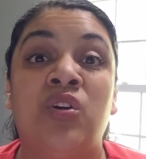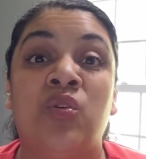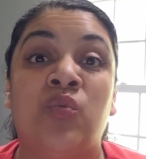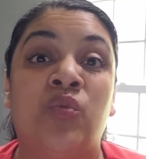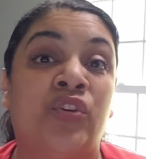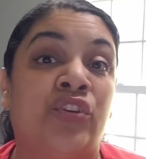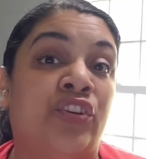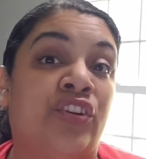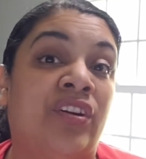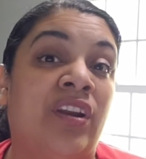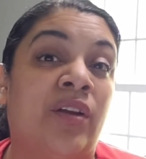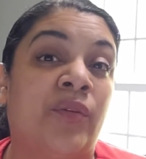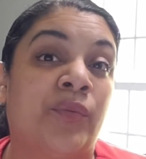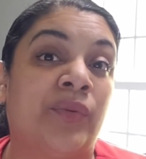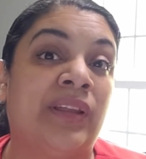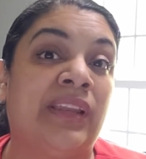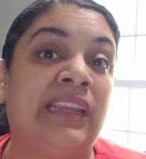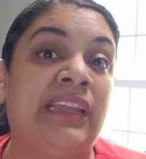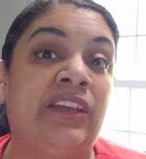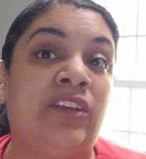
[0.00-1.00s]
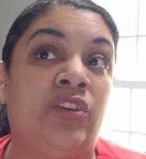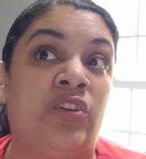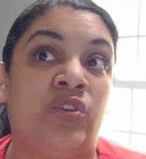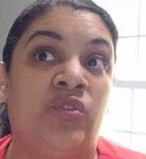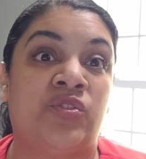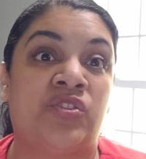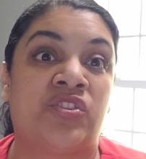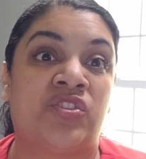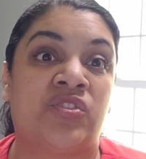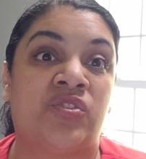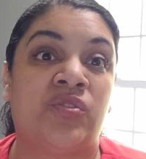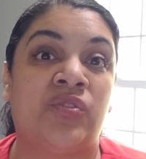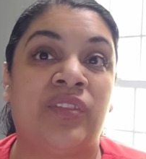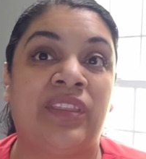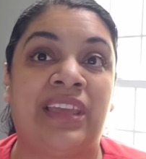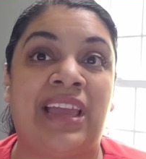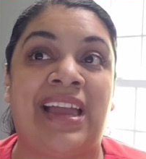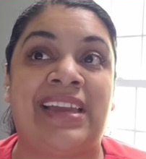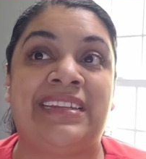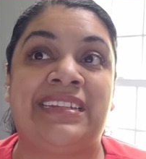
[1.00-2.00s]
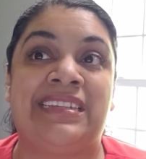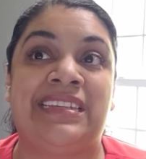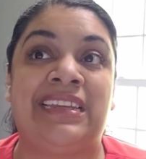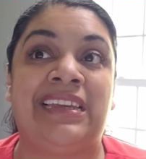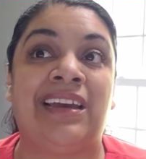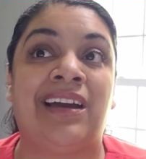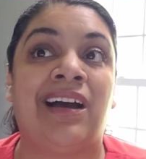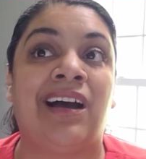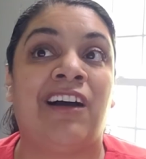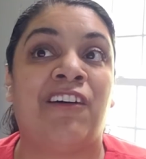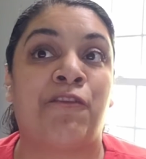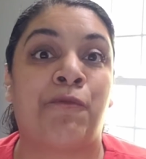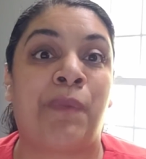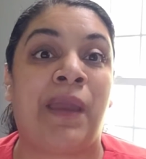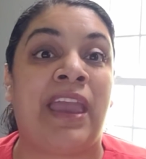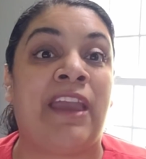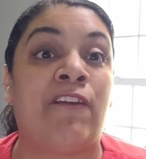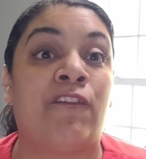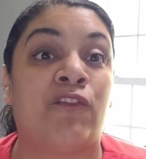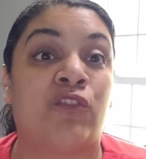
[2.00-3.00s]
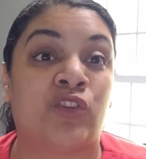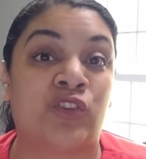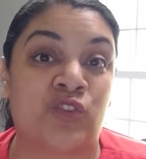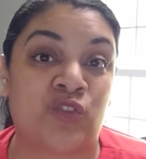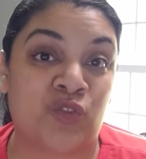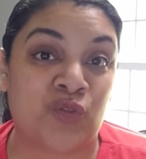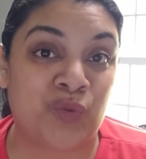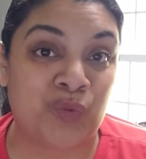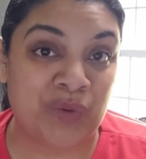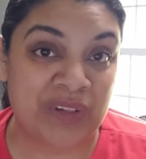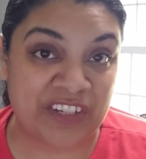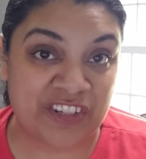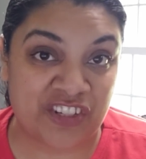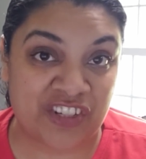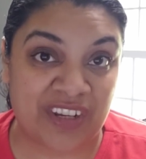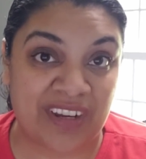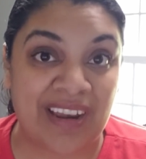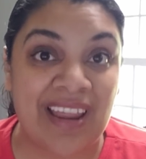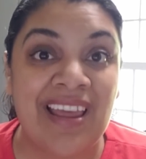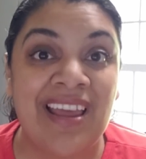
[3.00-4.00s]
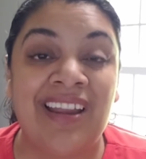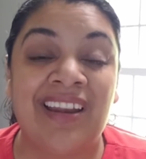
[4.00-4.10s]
where you're not really used to the idea of paying for tuition.